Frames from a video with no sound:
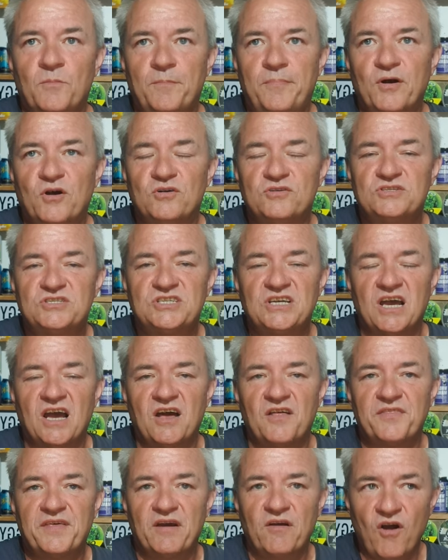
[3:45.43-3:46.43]
but
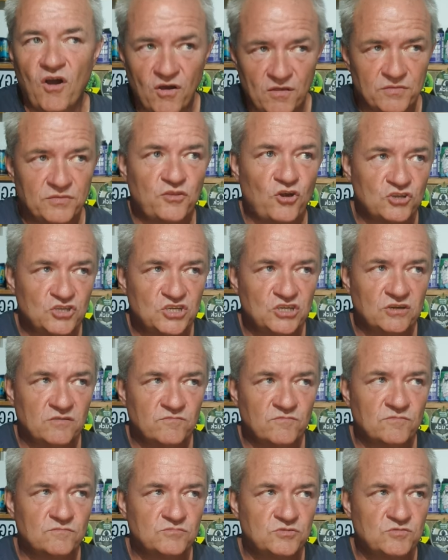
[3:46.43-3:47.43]
uh, there are
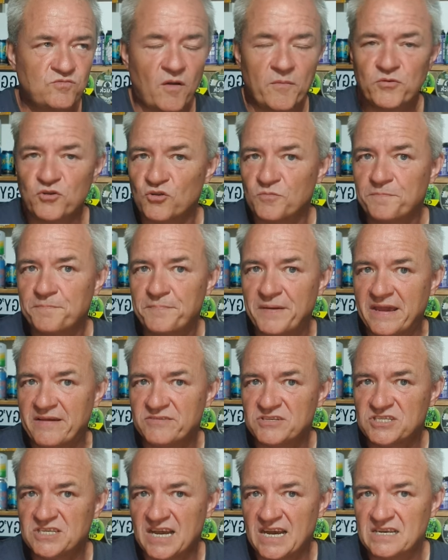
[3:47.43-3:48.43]
Nottingham's Robin Hood Beer
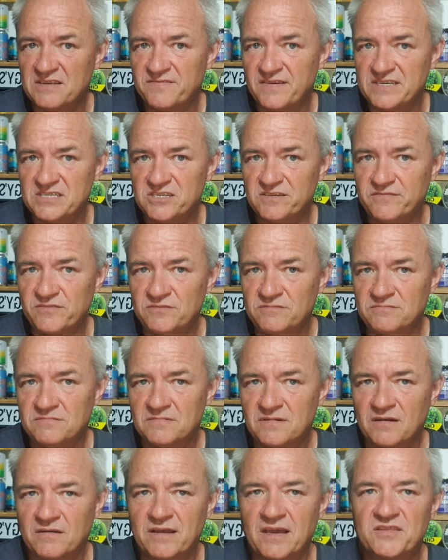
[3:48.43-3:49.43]
and Cider Festival.
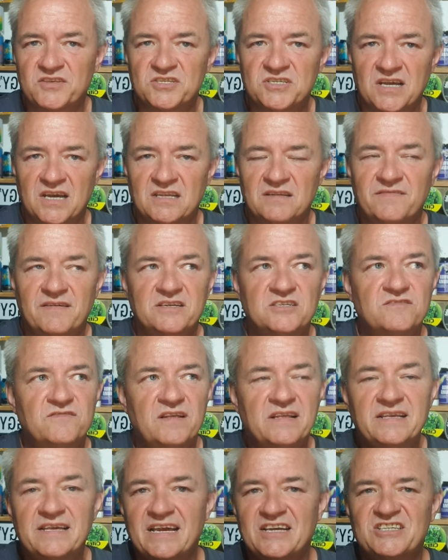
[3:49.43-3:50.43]
I'll get the cider
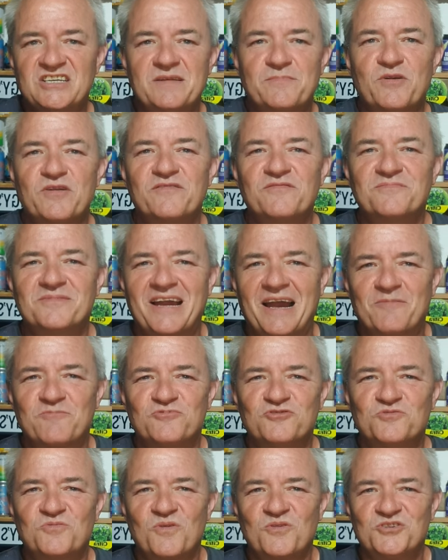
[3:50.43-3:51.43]
festival in case anybody from
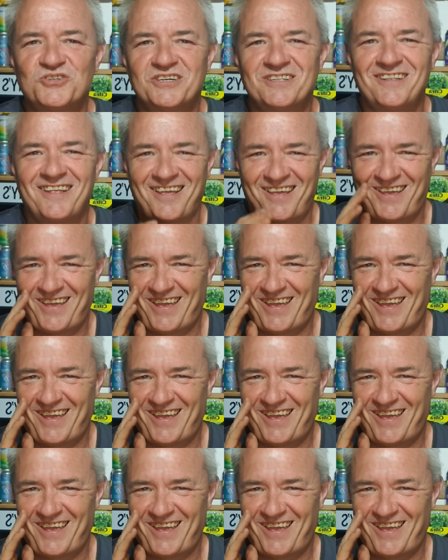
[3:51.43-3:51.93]
CAMRA's watching.